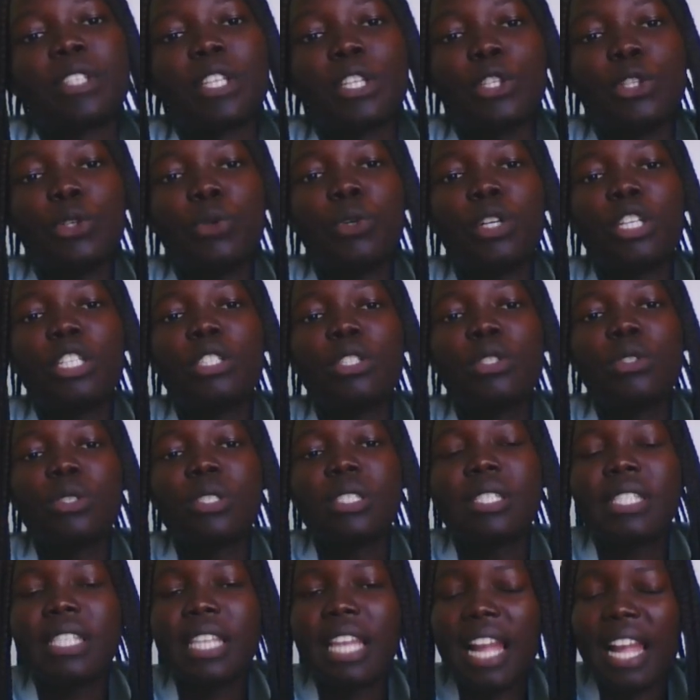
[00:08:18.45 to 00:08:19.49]
You want to
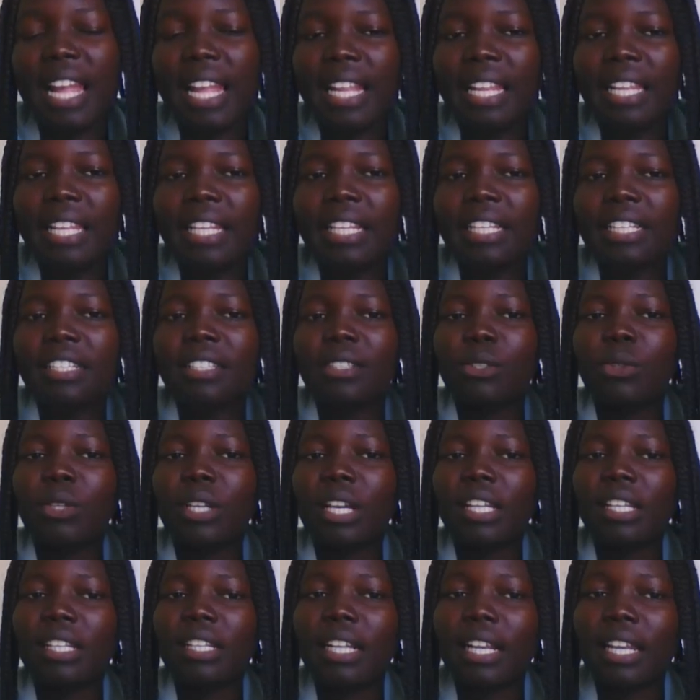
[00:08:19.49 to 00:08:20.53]
share a link, you
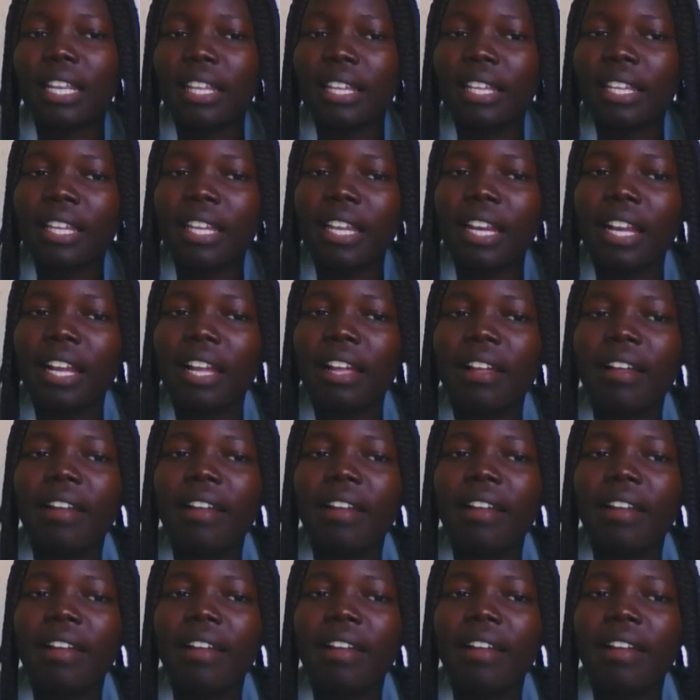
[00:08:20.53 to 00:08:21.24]
can click here,